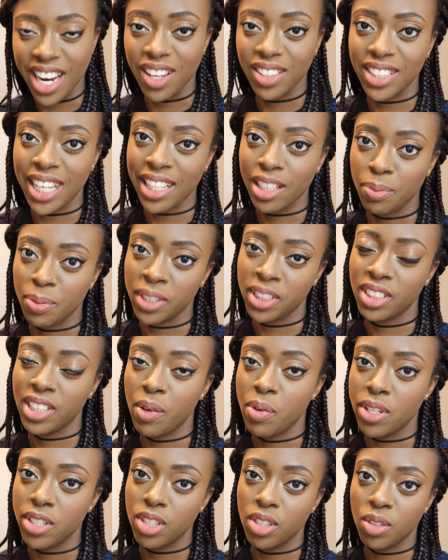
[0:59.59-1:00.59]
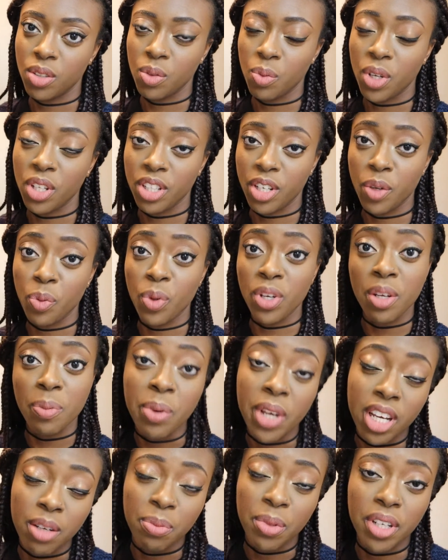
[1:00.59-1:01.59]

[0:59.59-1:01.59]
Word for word: And I'll tag the places I went to. Well, they're in Winnipeg,